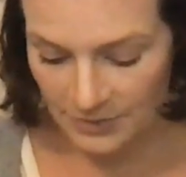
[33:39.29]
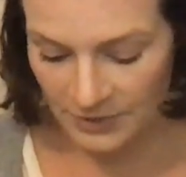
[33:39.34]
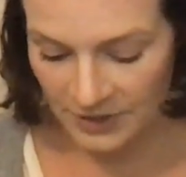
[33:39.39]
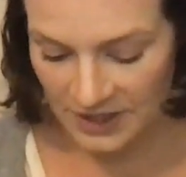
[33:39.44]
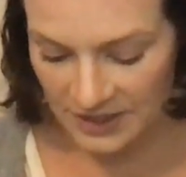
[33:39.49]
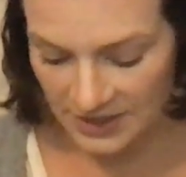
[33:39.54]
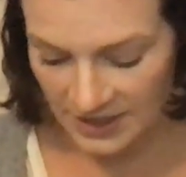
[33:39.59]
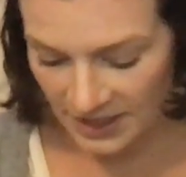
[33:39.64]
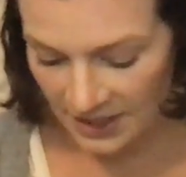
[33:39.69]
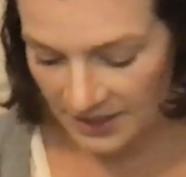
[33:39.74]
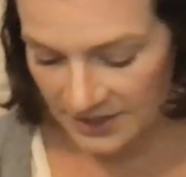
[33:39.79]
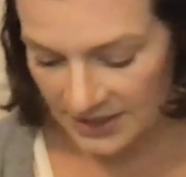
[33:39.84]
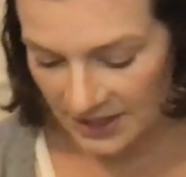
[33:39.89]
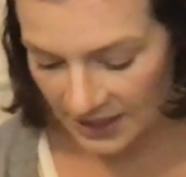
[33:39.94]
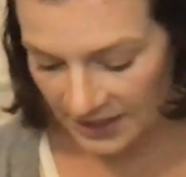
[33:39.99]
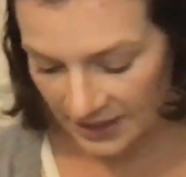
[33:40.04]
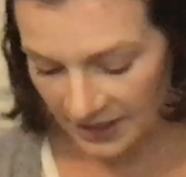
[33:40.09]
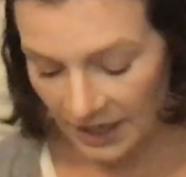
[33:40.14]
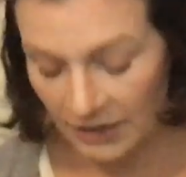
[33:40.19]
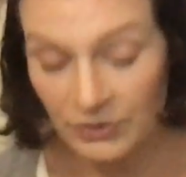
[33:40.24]
Release the
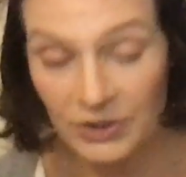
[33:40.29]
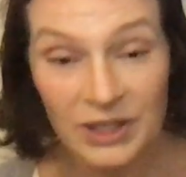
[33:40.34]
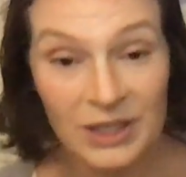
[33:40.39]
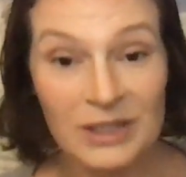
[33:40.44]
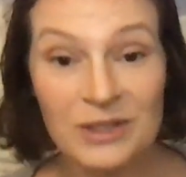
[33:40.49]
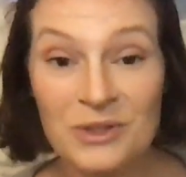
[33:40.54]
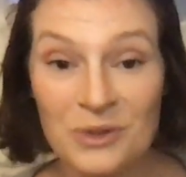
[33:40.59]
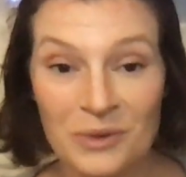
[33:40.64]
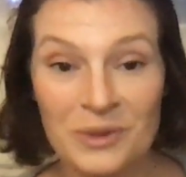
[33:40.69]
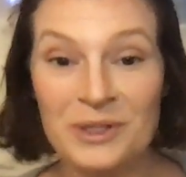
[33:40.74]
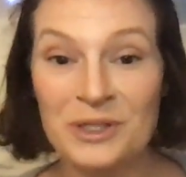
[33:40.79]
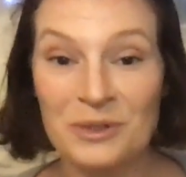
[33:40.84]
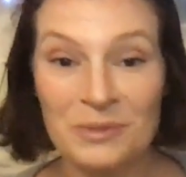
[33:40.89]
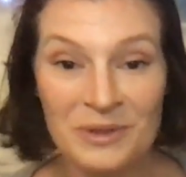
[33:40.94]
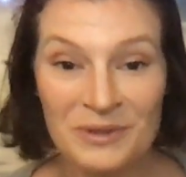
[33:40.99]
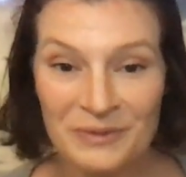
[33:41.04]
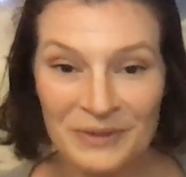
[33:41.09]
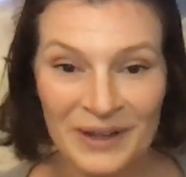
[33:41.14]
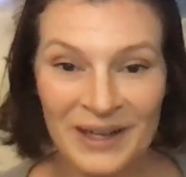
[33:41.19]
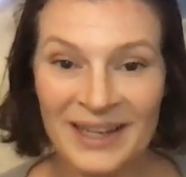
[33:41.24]
anxiety. Everything's going to
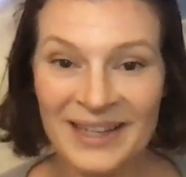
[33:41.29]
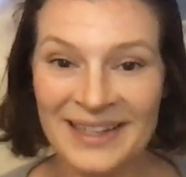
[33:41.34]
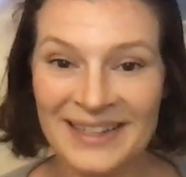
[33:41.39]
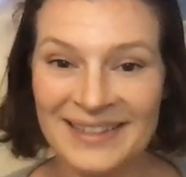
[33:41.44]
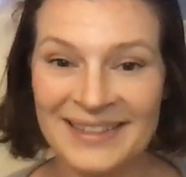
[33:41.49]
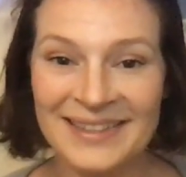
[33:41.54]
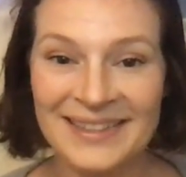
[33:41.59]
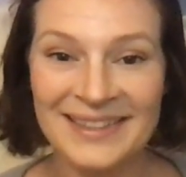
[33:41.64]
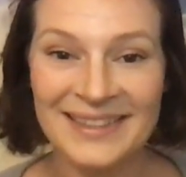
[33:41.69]
be fine.